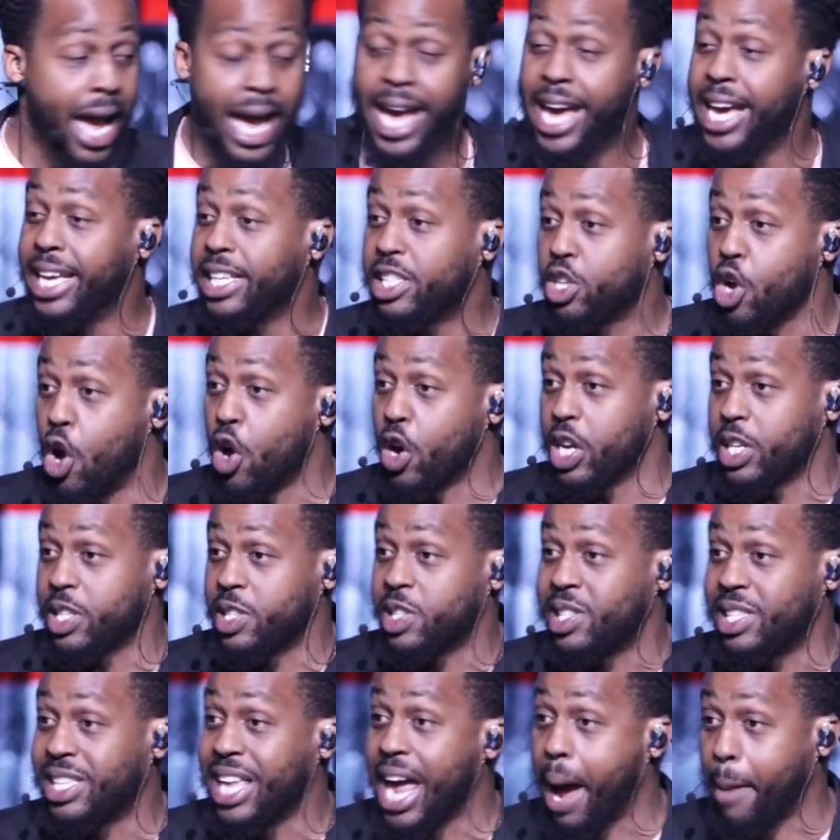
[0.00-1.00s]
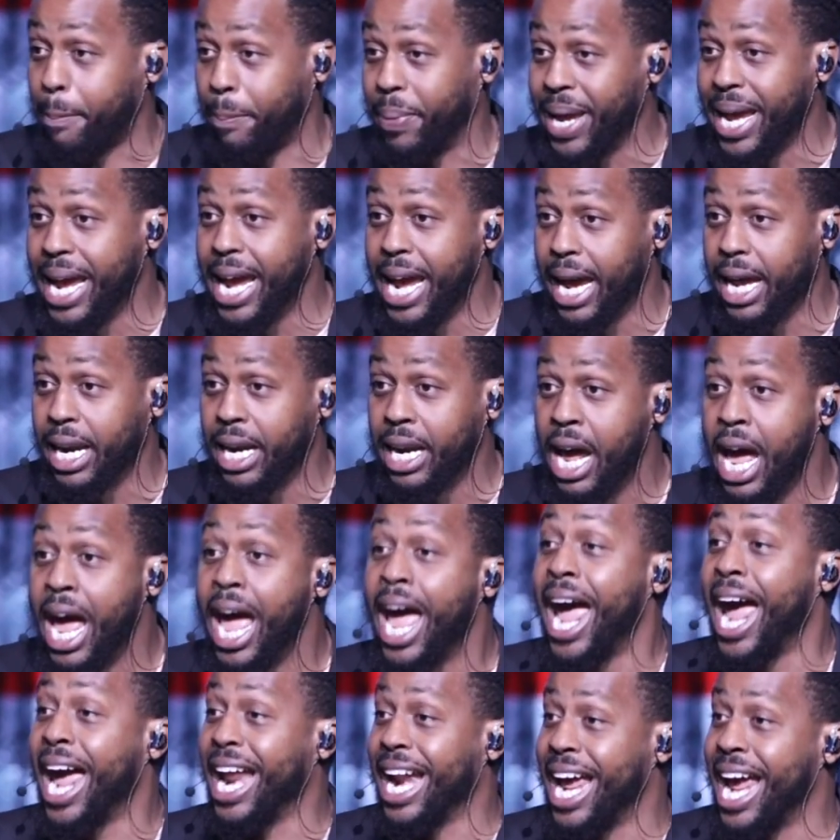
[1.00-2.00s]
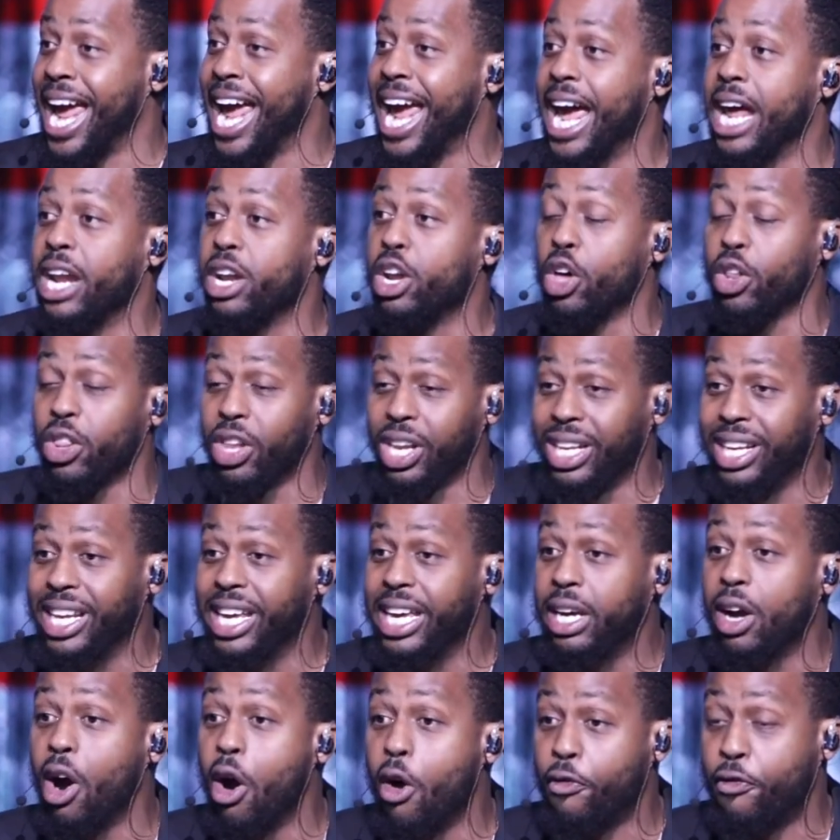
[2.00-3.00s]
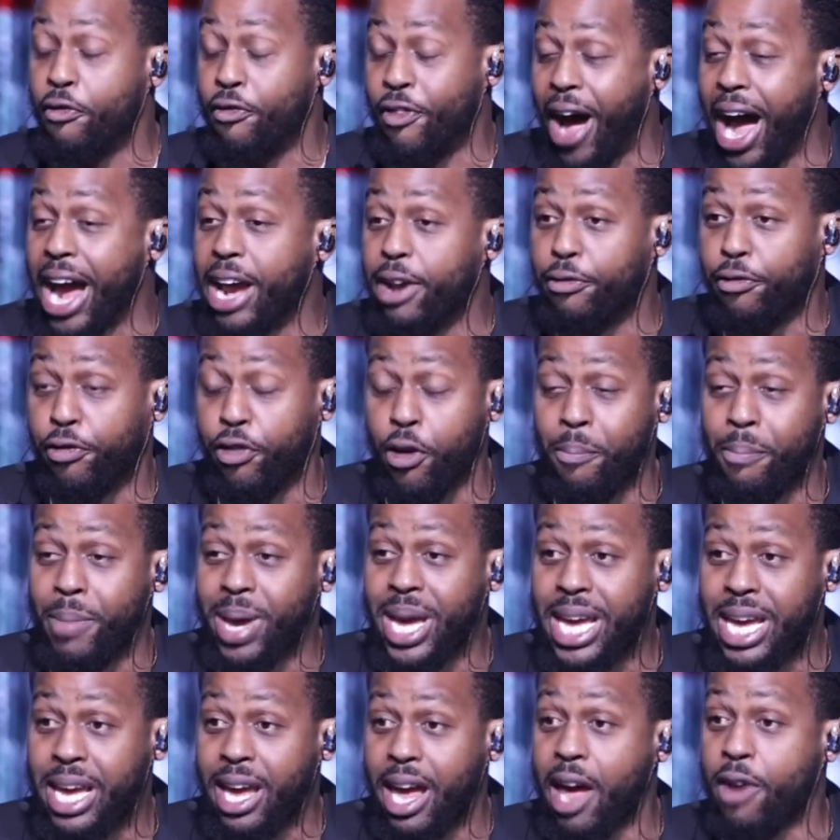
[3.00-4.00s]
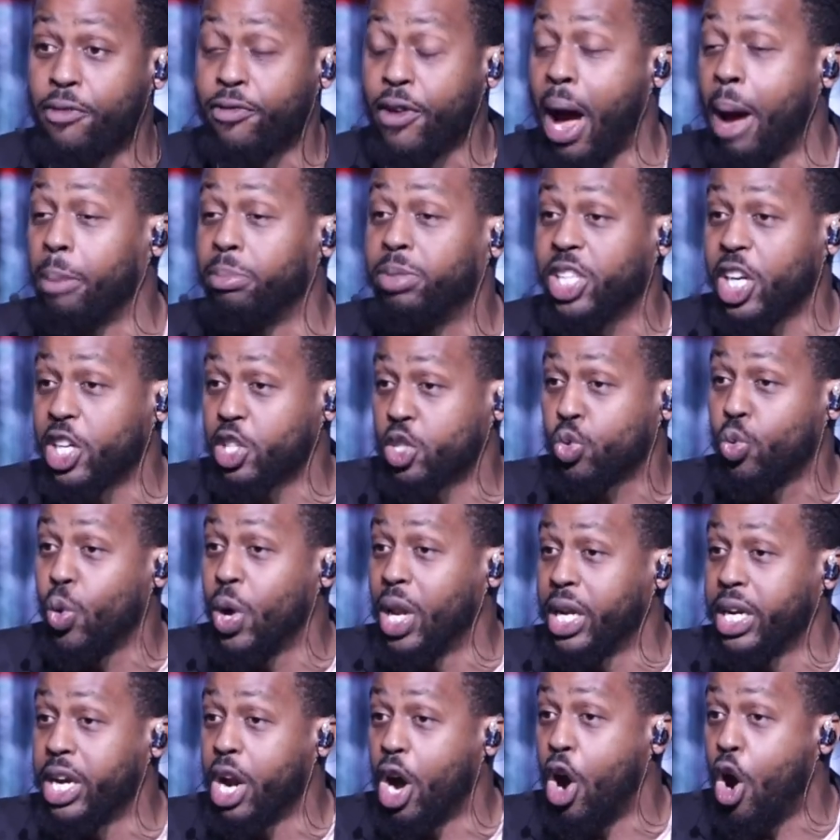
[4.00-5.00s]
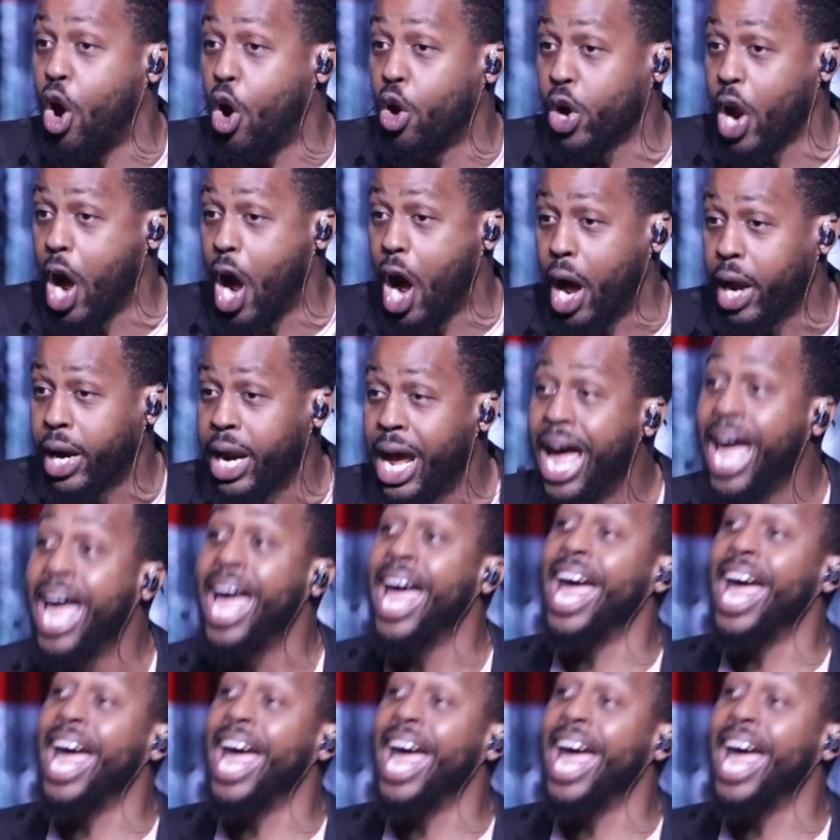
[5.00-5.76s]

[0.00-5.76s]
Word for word: He's going to step in and handle the legal fight for me if I'm just willing to hold on.